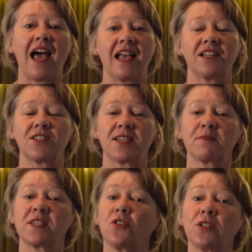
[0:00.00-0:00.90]
and
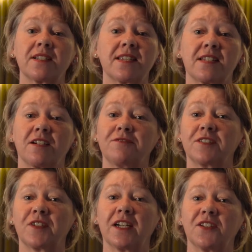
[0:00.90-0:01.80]
some solid stuff
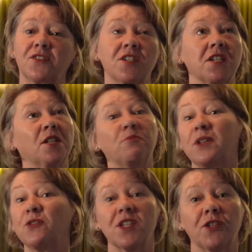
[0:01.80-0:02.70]
around
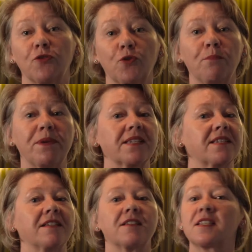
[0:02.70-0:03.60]
building your own
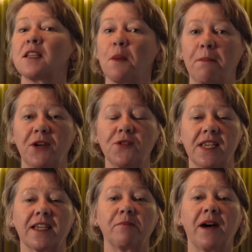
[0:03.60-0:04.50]
business,
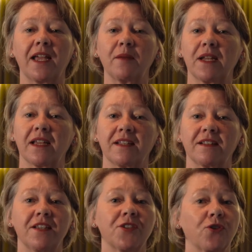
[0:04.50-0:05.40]
building a
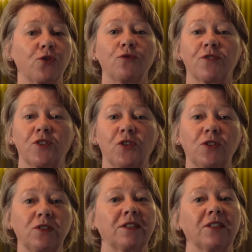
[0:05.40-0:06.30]
pipeline. So
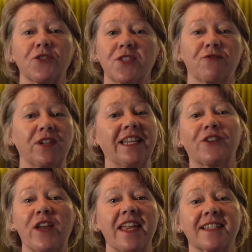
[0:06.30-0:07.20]
overall, lots of really
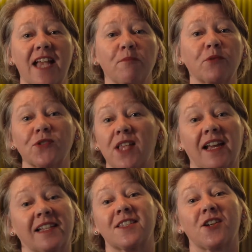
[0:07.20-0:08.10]
great examples
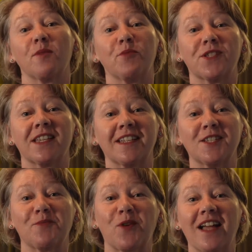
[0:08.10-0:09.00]
that I can start putting
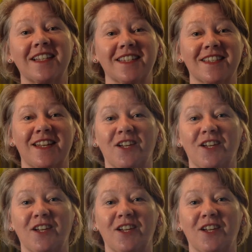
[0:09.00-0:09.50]
into practice